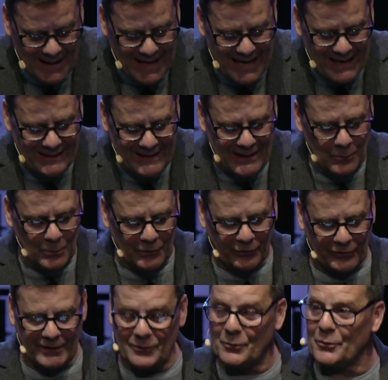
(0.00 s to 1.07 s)
and he will
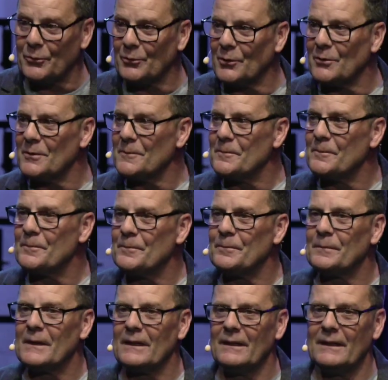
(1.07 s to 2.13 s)
see you through.
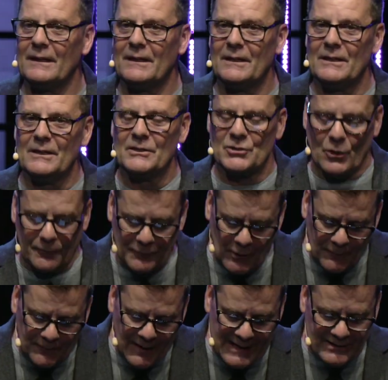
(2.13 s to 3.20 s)
So if you're
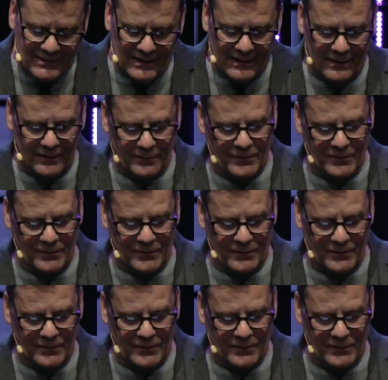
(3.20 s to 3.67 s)
facing